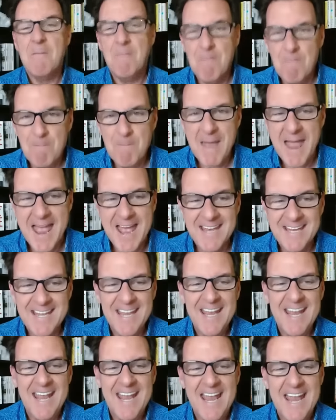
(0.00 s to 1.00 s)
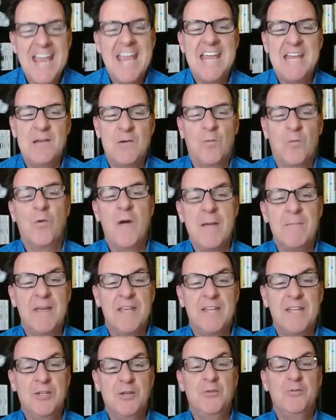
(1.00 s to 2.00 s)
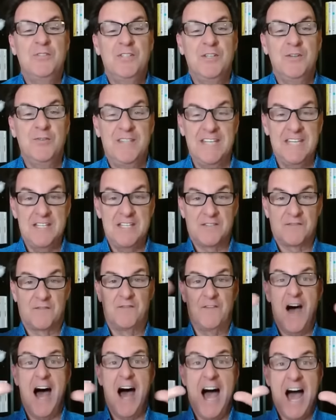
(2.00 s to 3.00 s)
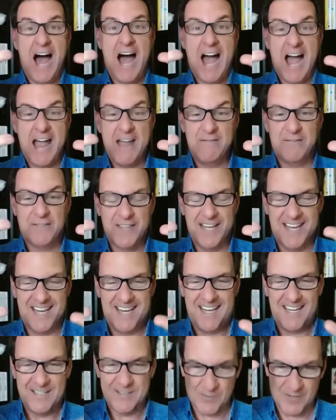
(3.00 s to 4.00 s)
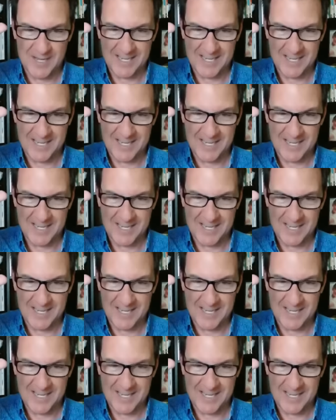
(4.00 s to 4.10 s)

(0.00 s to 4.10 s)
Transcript: Men hate women who do these five things.